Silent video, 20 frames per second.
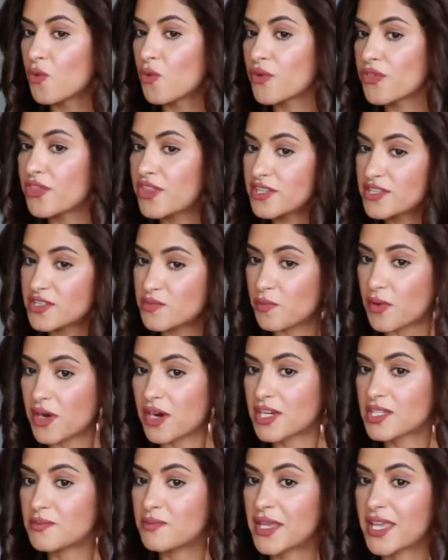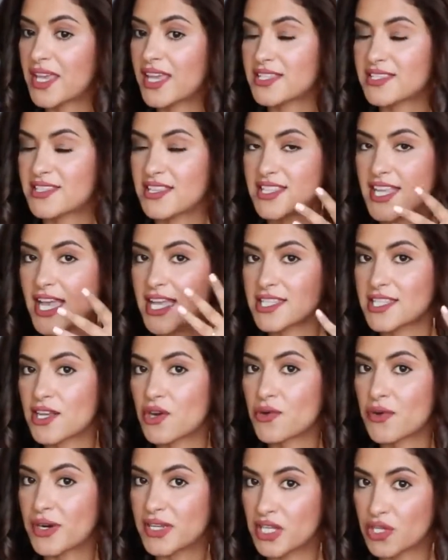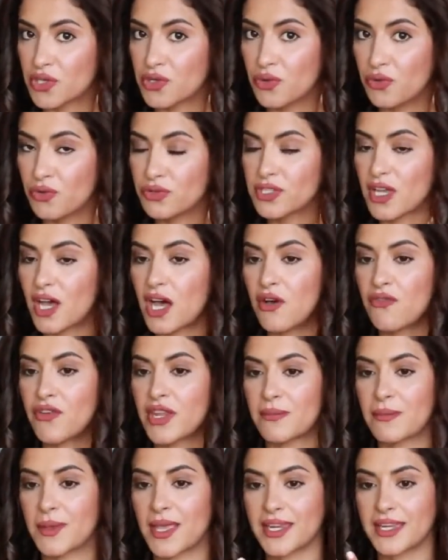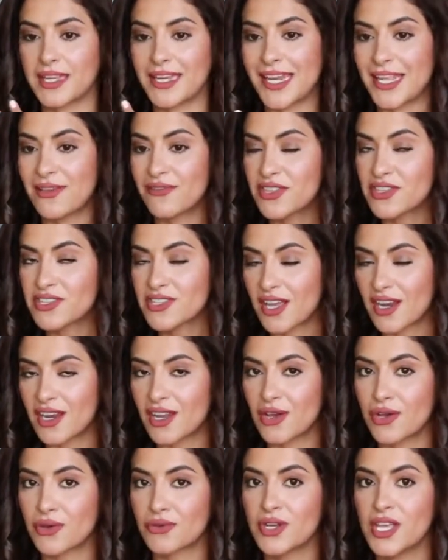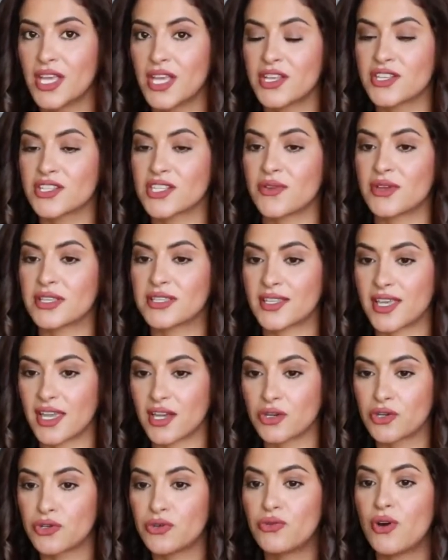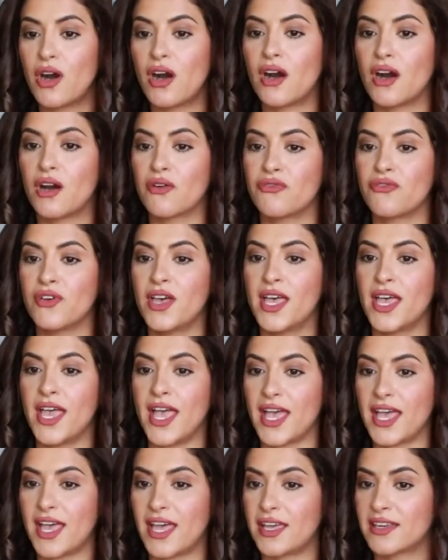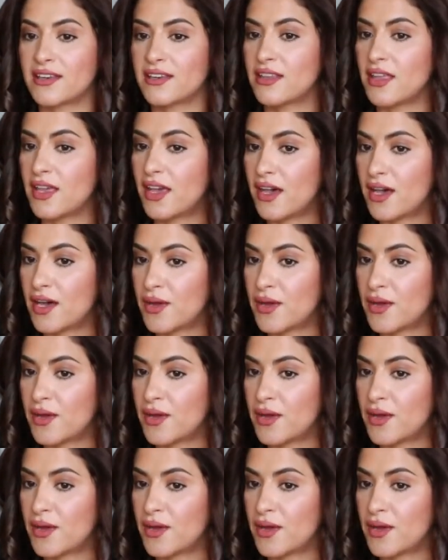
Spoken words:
with this part because this has already cooled off, and I'm gonna leave this alone so it can cool off, and